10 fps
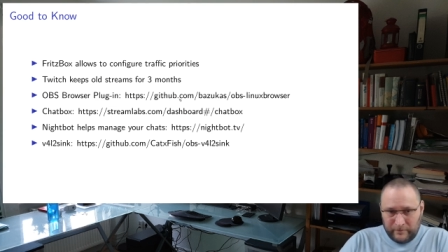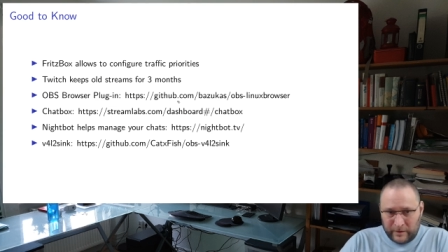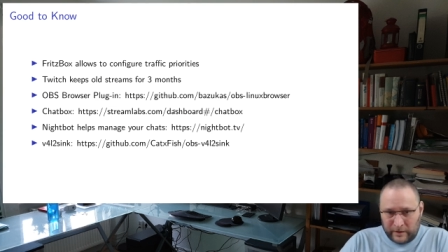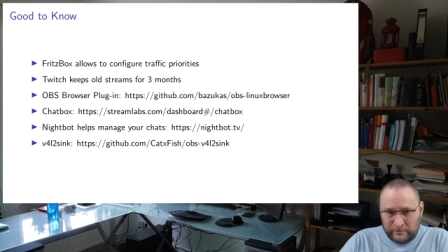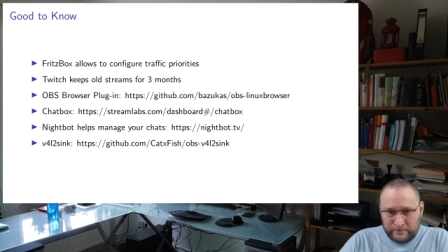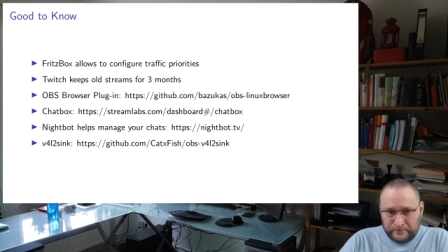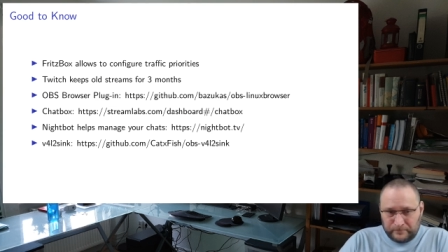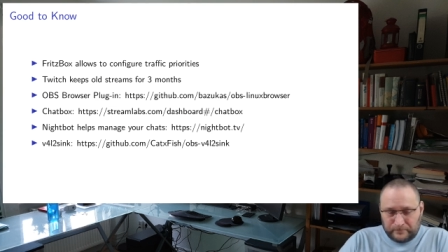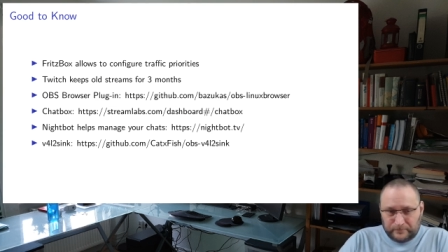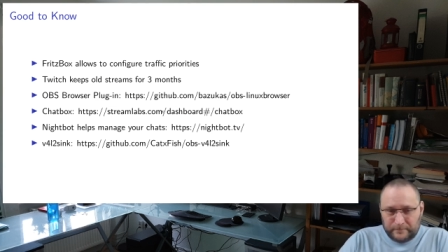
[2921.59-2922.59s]
Um,
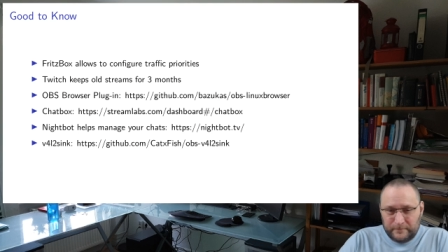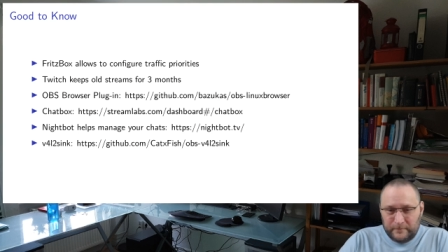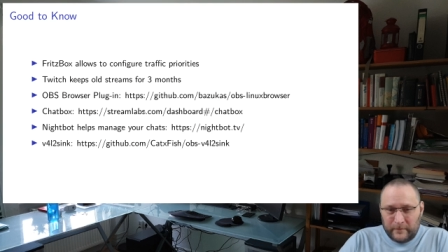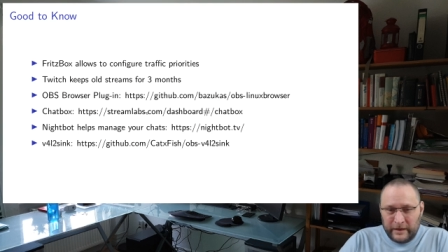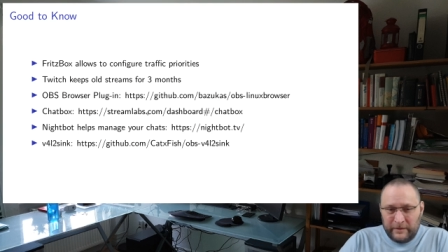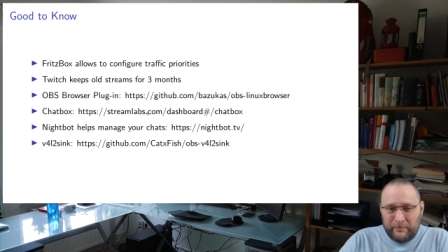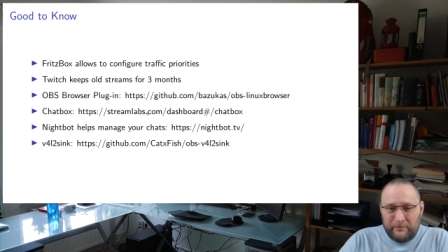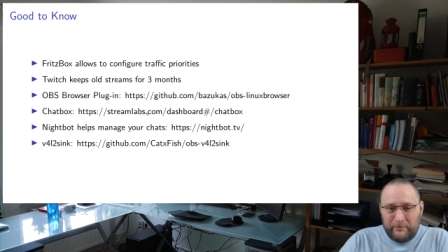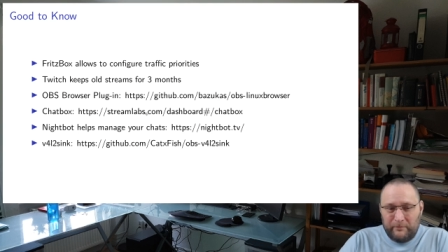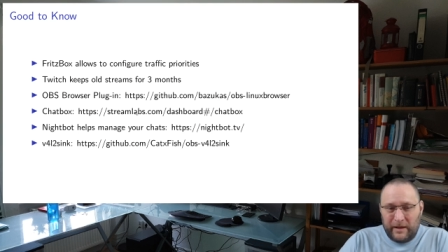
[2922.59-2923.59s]
it
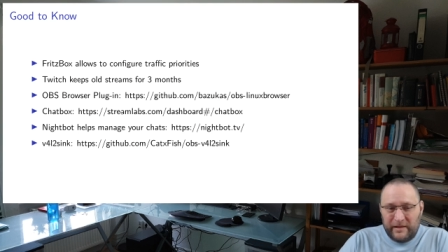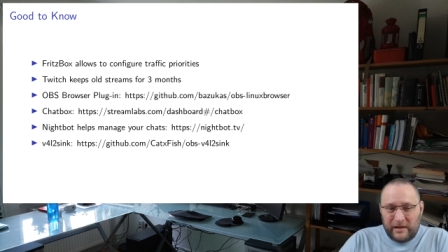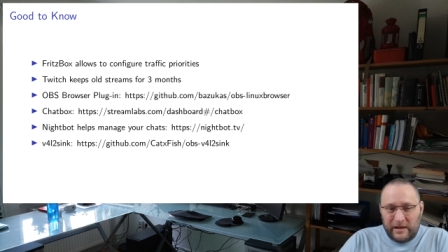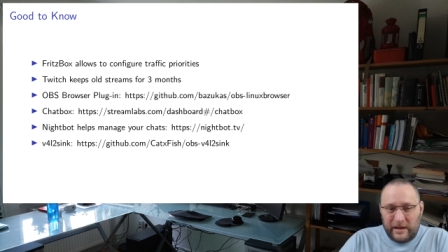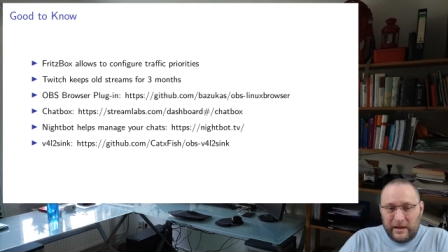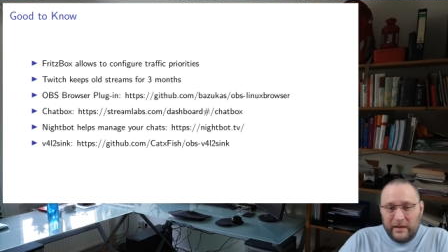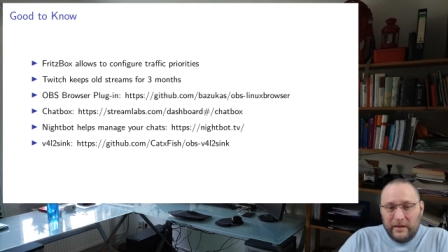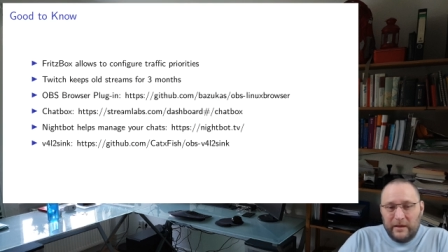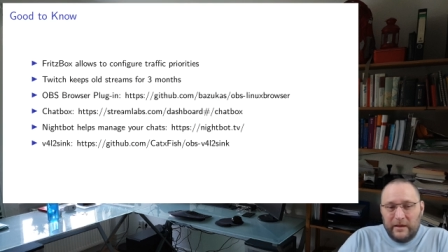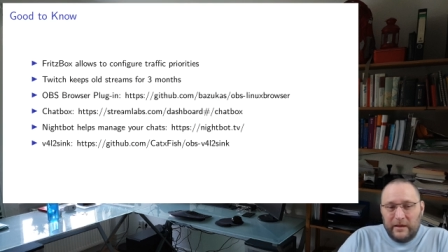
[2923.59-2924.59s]
basically
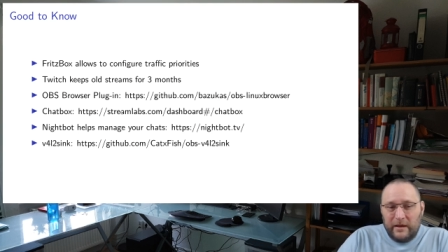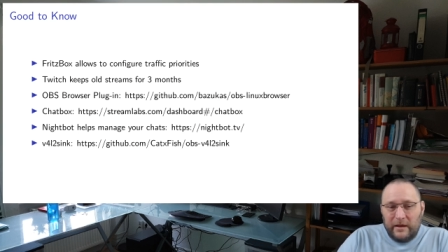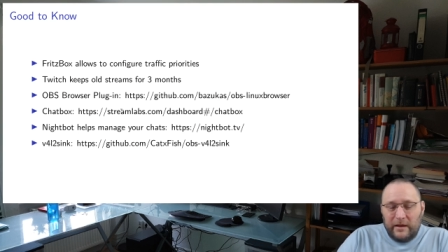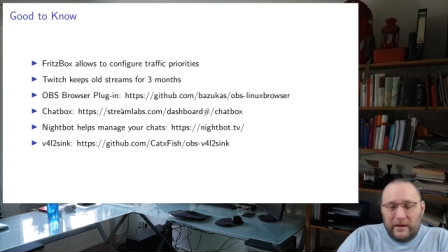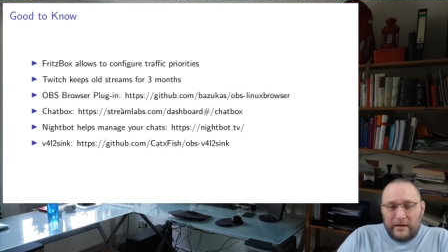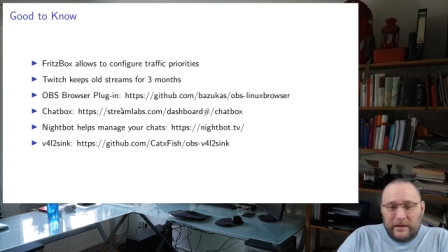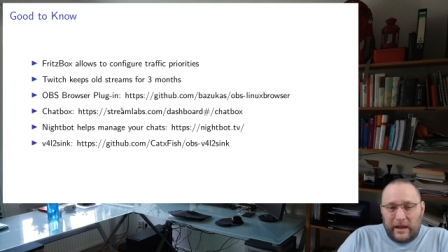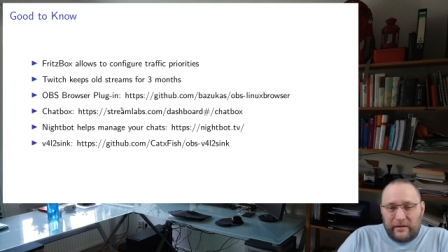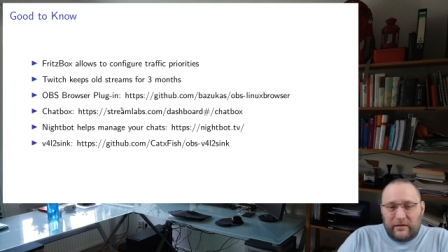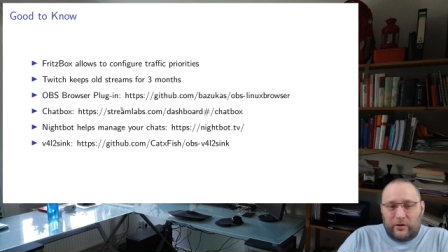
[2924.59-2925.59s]

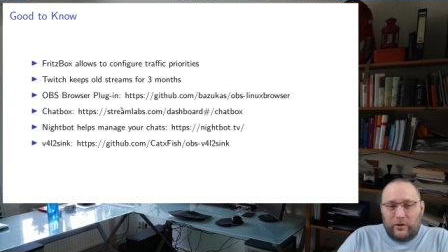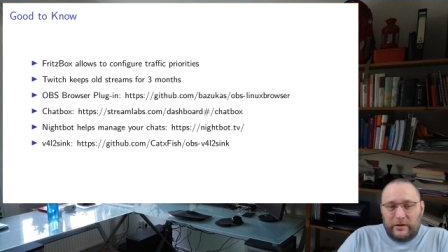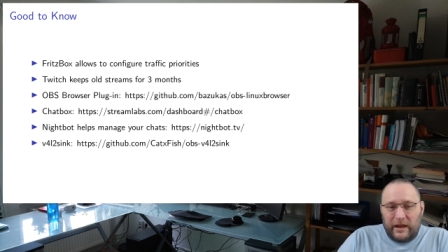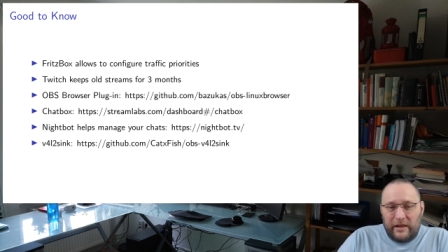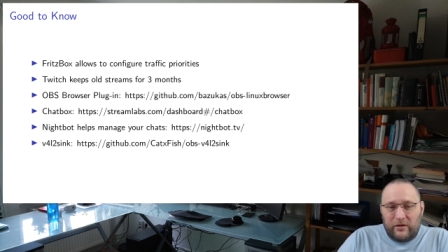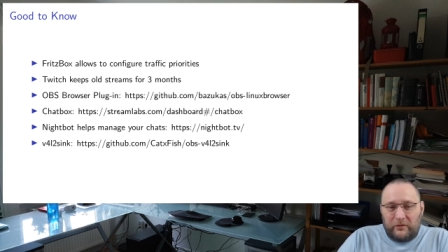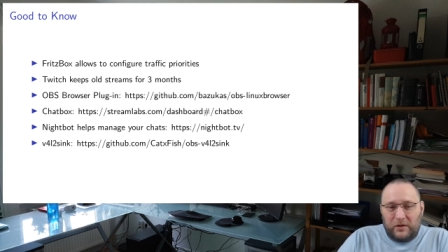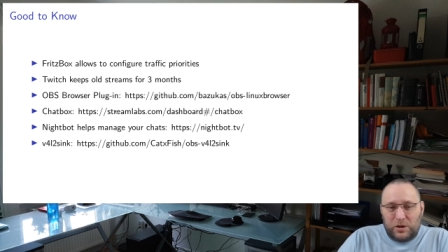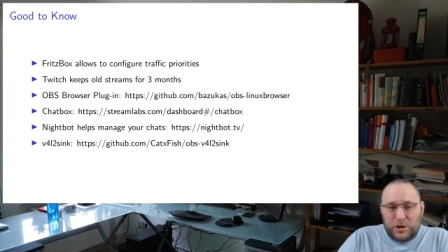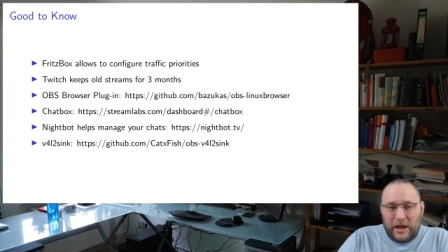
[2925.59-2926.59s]
takes the contents of
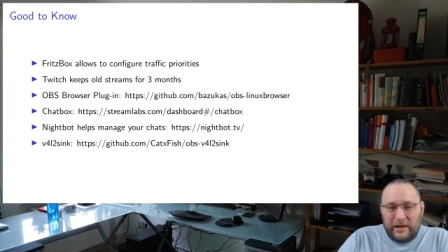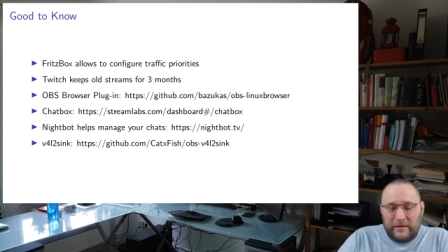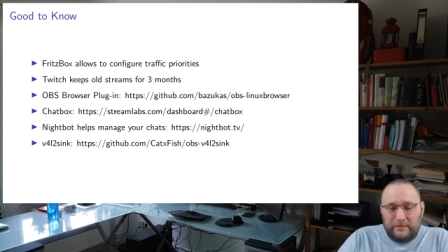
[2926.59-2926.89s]
your chat